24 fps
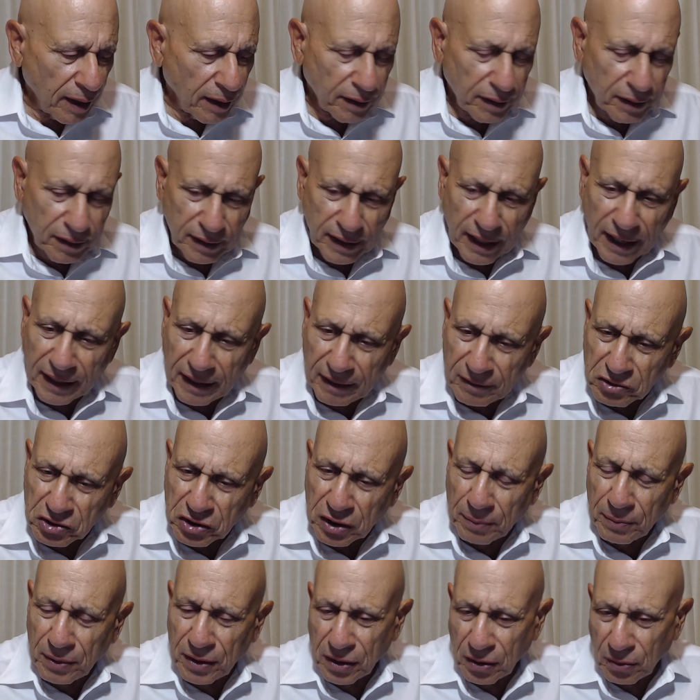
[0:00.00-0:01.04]
That gives
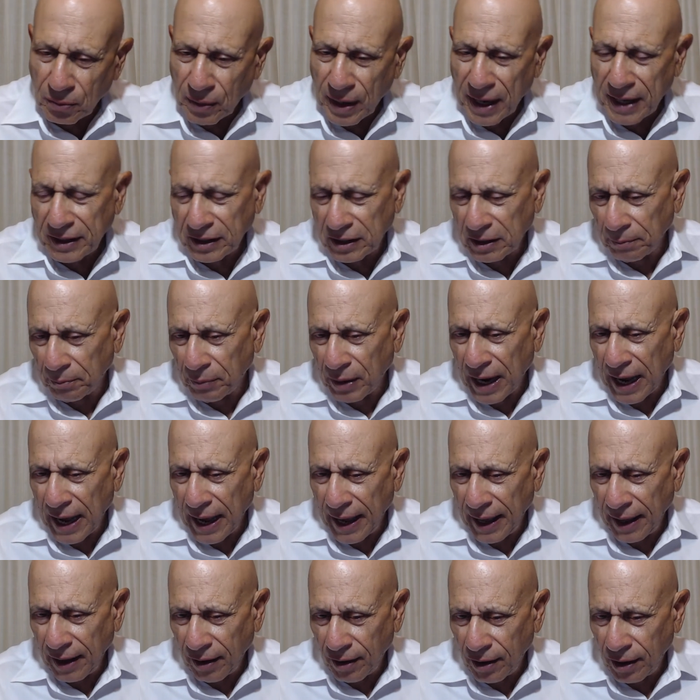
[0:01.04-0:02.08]
somebody the right to
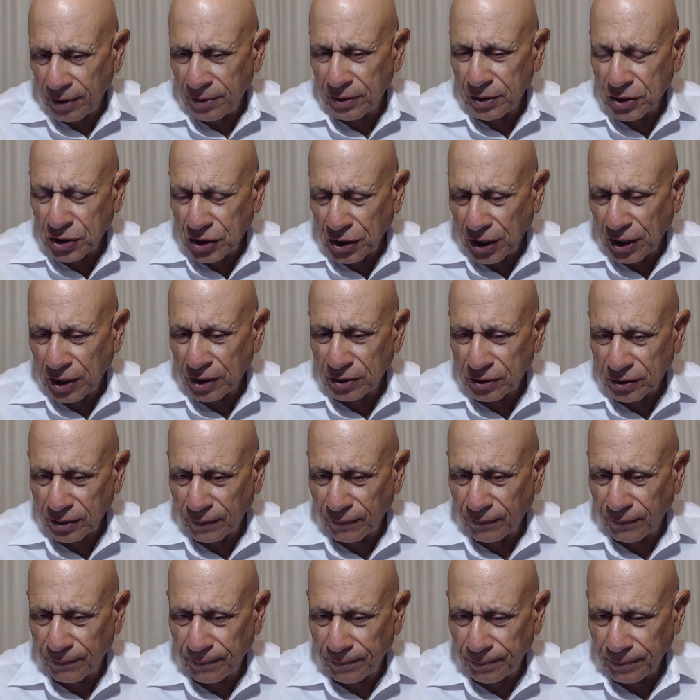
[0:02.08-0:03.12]
buy 100 shares
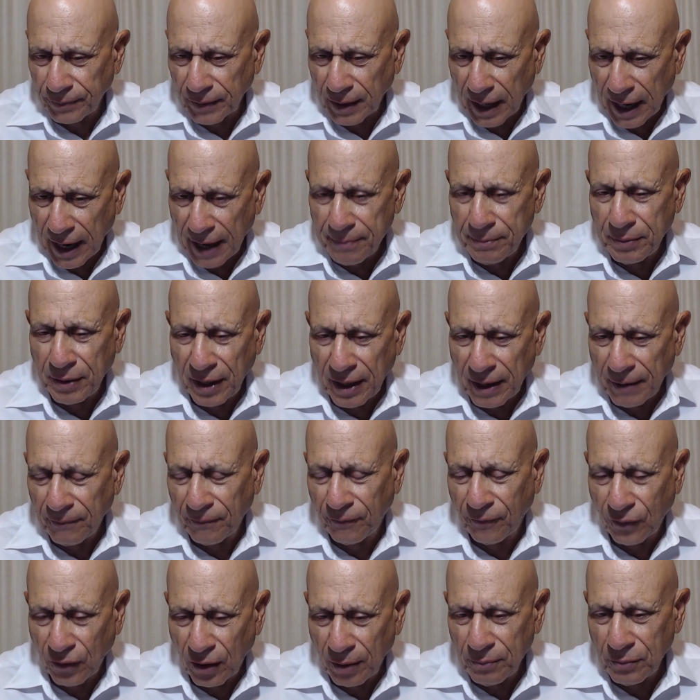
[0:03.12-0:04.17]
of IBM
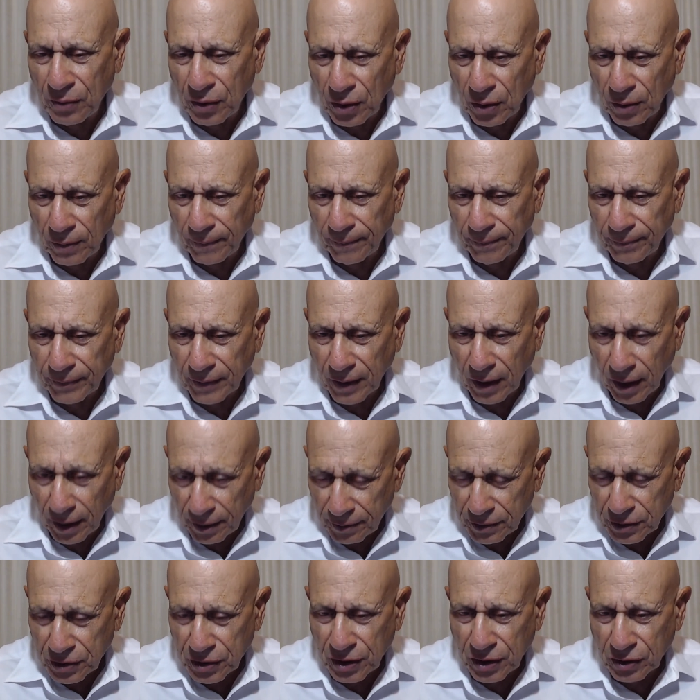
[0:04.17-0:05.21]
from you.
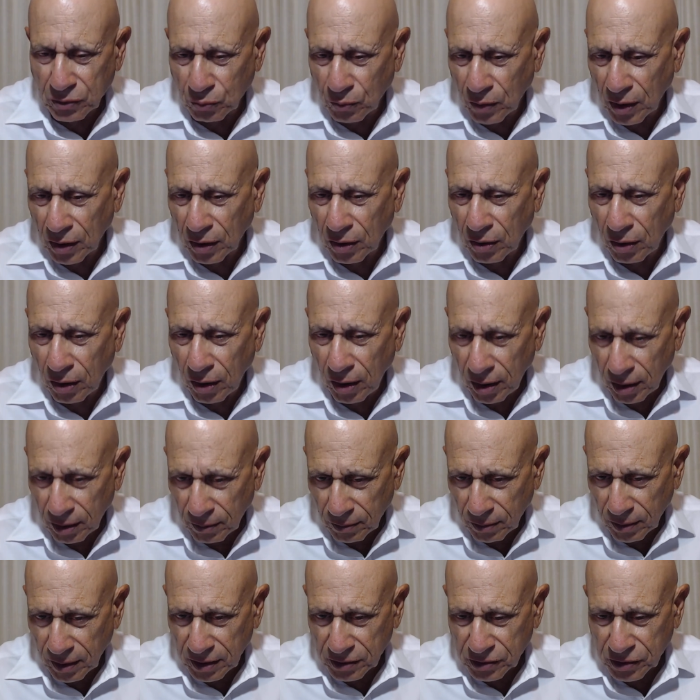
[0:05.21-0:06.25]
100 shares, one call
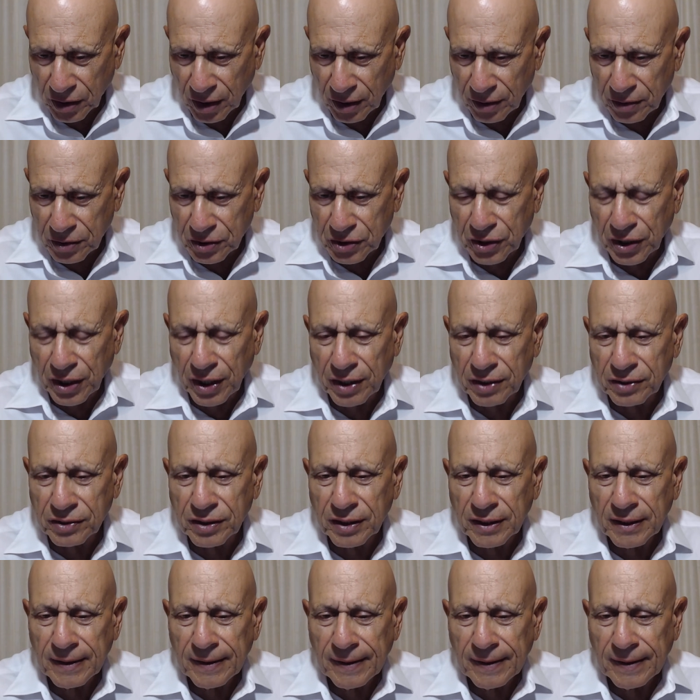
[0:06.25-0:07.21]
is 100 shares.